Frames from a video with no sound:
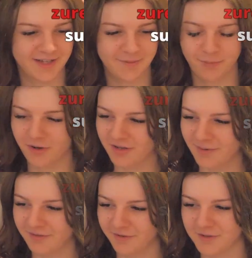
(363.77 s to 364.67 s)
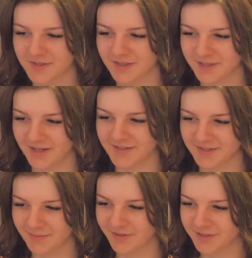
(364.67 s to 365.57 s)
Hey, Pokimane viewers of the chat, is there
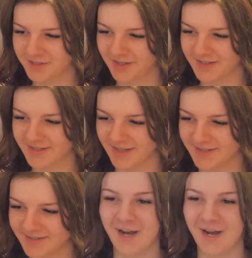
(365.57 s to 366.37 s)
something that she like says?